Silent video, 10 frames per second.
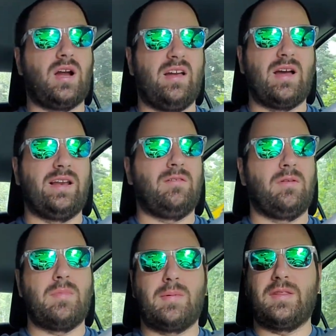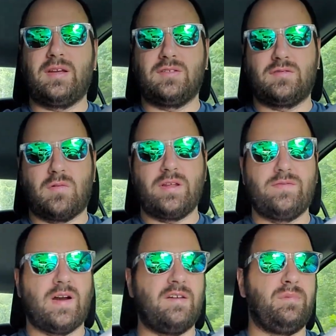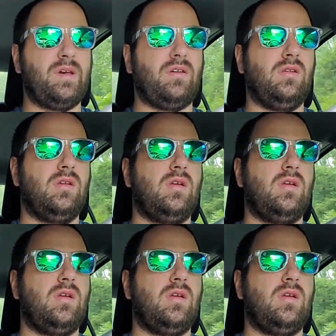I don't remember, I think it's 25 mil.